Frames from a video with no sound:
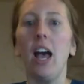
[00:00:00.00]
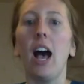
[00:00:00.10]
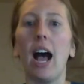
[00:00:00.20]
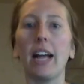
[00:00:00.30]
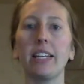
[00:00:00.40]

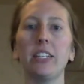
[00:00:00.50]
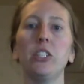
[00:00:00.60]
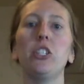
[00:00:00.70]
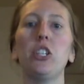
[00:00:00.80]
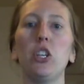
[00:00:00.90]
I can
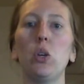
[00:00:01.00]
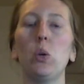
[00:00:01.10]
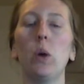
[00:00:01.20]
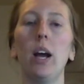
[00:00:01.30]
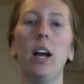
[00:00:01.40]

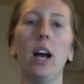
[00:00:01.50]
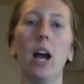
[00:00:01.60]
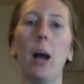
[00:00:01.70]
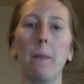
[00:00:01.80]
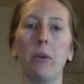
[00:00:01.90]
do
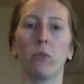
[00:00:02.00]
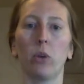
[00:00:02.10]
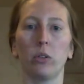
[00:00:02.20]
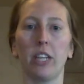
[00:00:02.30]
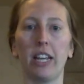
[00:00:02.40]

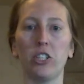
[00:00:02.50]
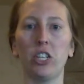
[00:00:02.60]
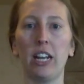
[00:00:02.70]
rotation,